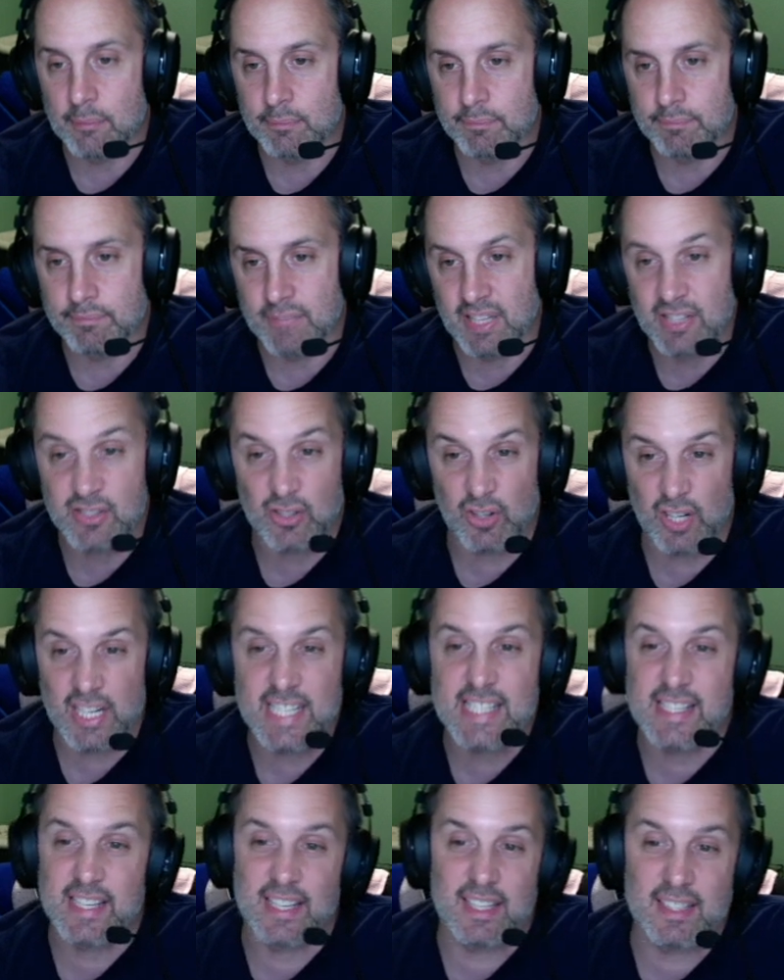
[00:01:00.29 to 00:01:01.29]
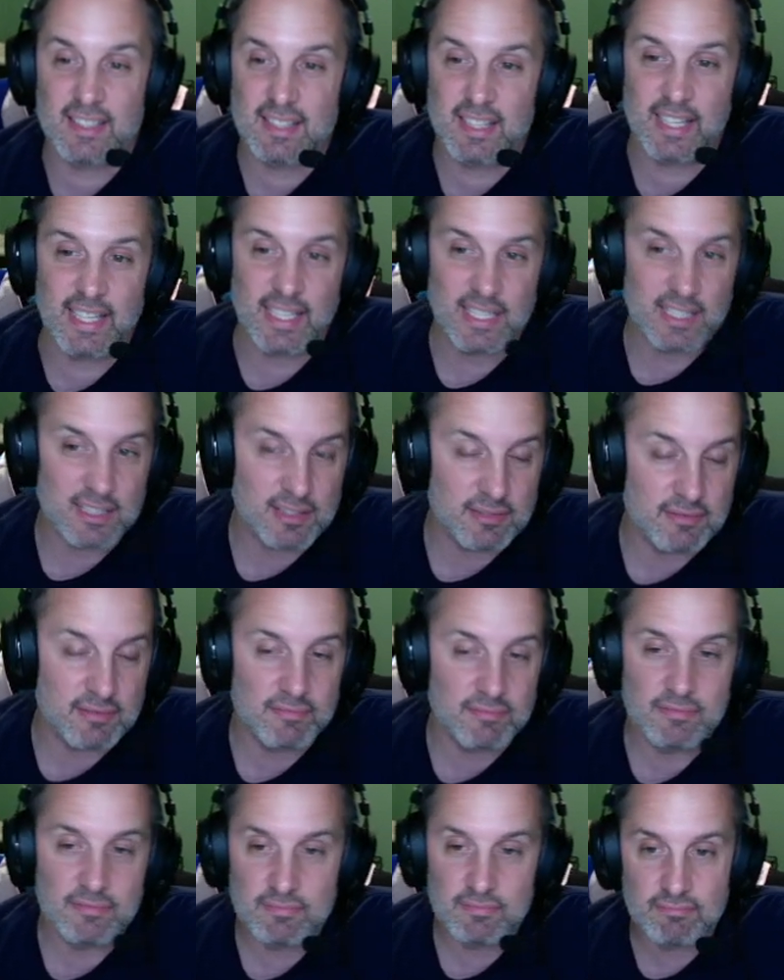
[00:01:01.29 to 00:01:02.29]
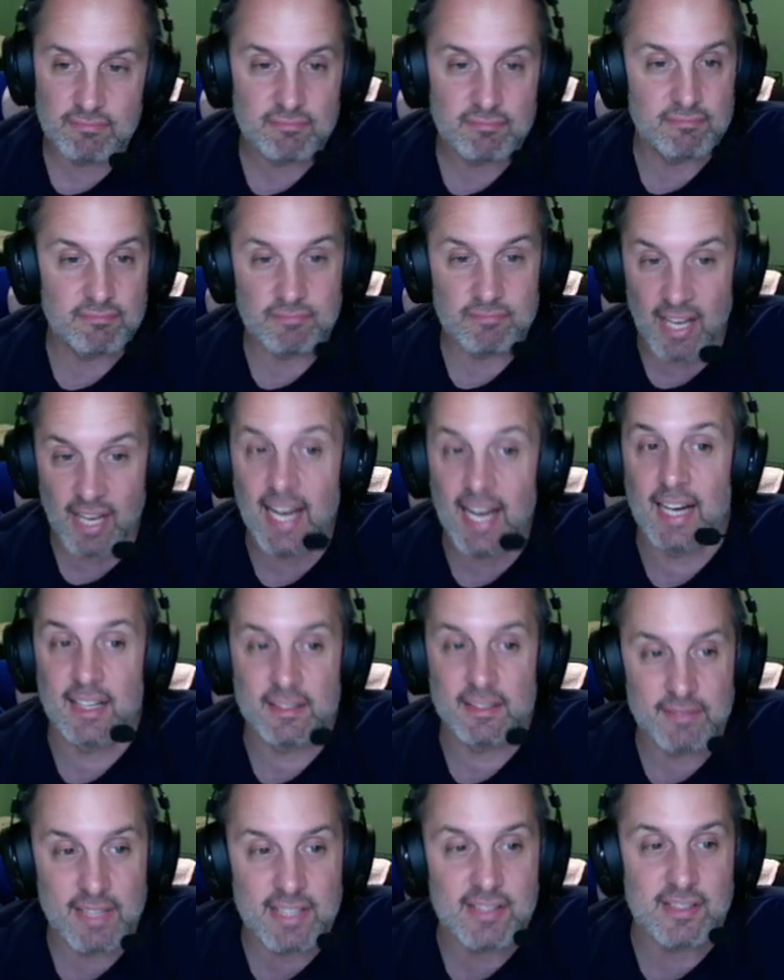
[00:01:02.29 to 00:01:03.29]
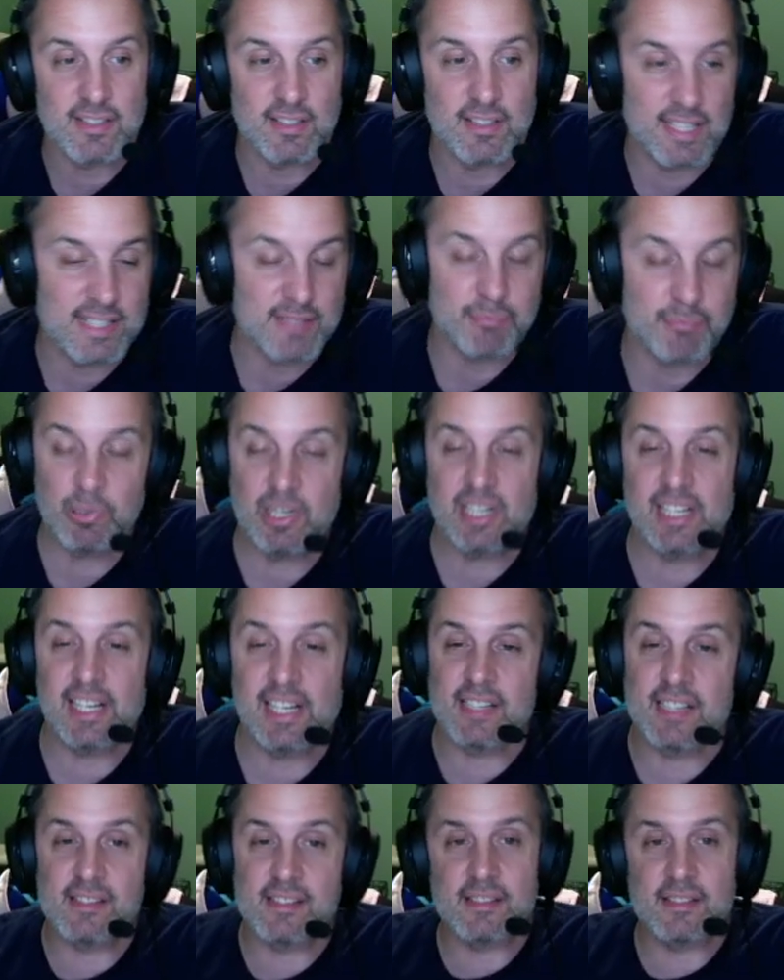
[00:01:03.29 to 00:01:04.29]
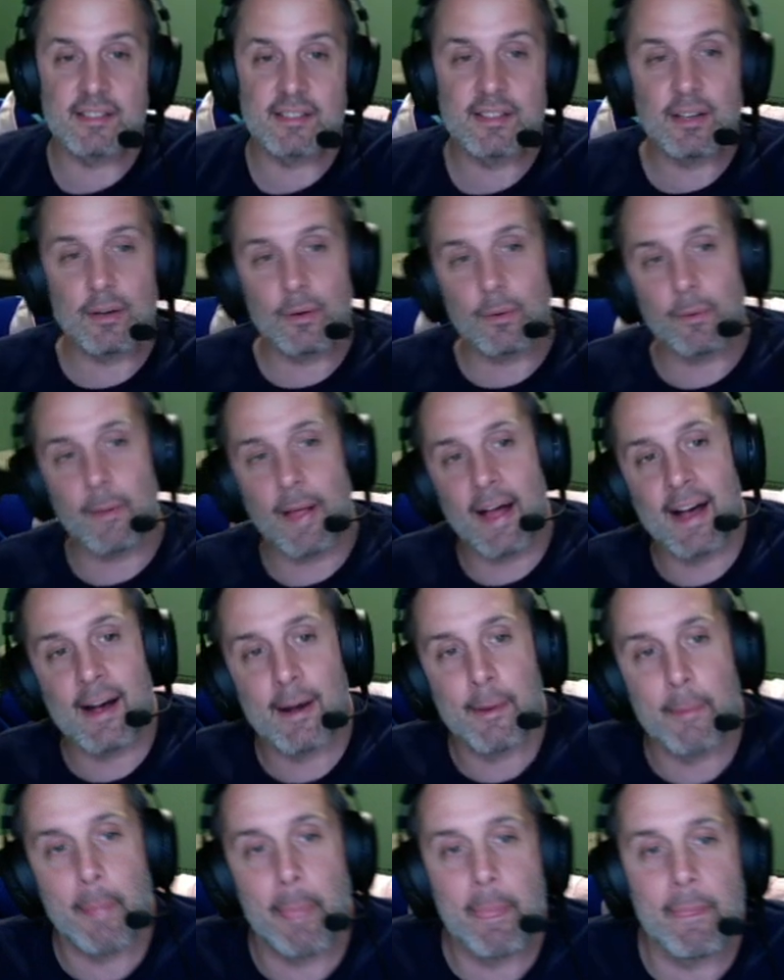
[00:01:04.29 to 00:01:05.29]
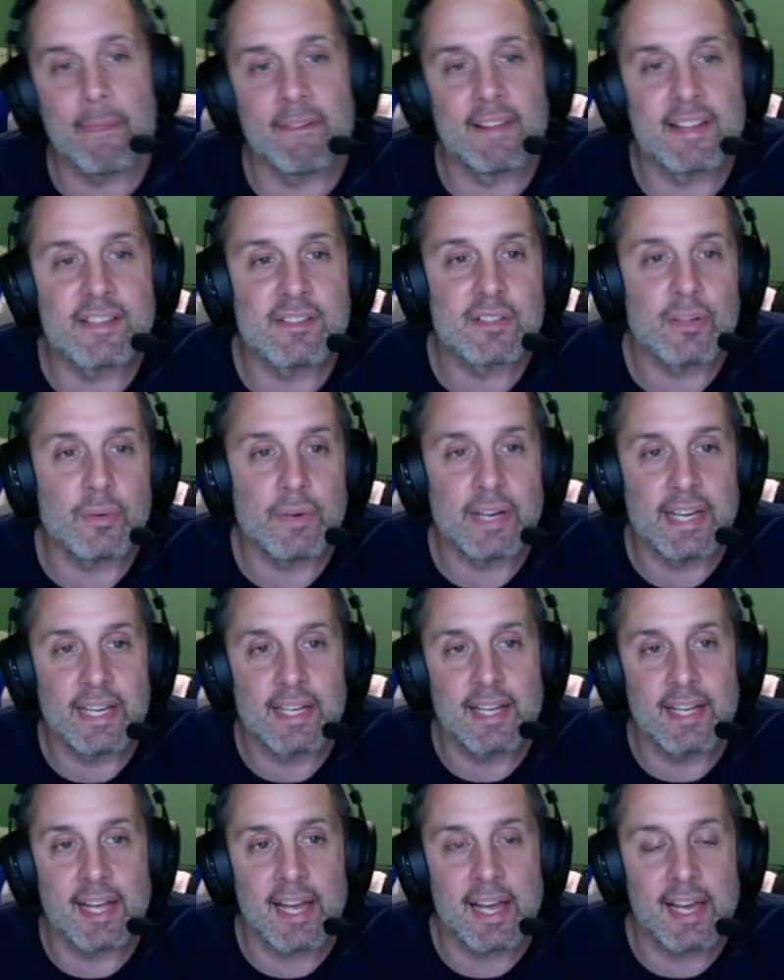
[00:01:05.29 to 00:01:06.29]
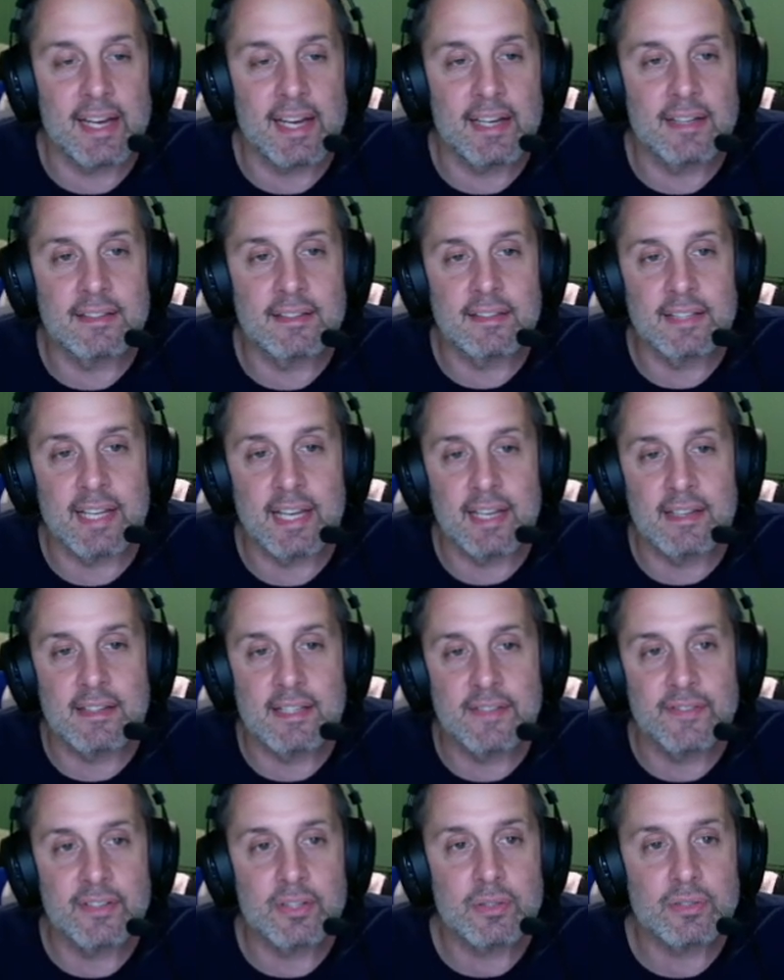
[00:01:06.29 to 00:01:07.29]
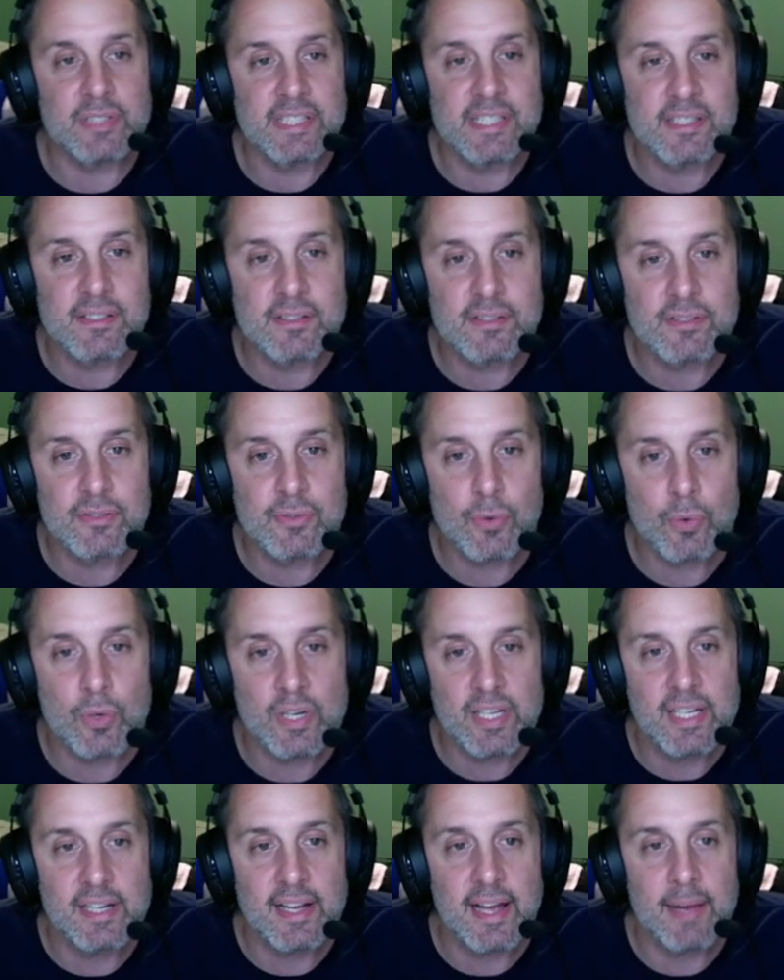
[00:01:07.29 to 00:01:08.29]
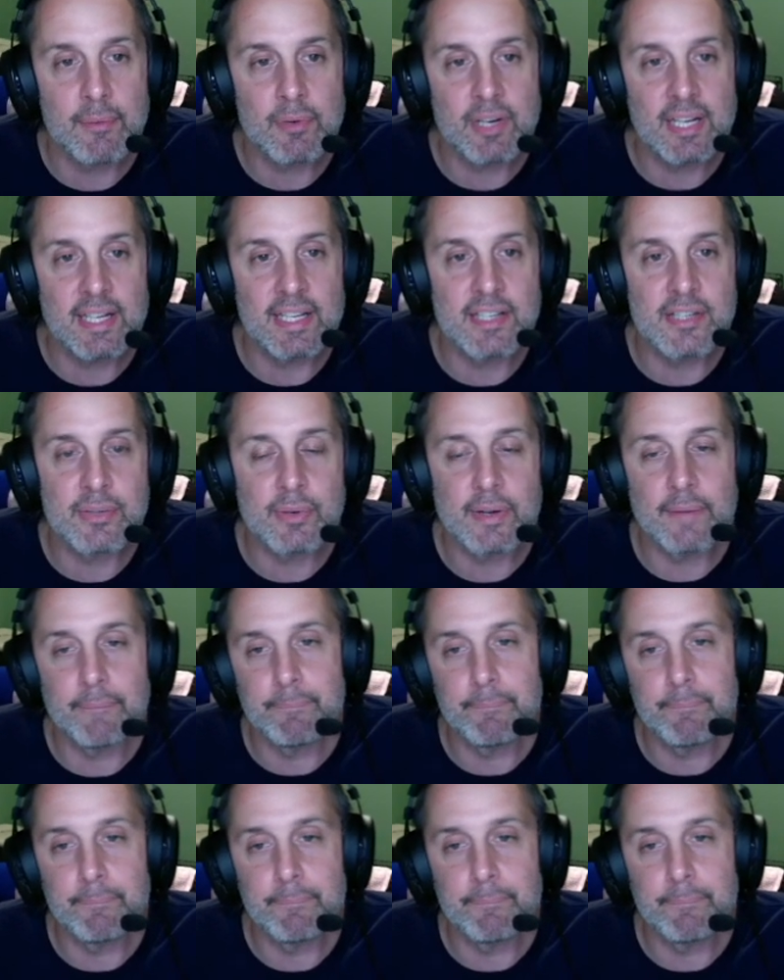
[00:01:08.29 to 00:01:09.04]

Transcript: That's crazy. Like, yeah, that's pretty nuts. So let's go ahead and get difficulty sorted, and we're getting into it.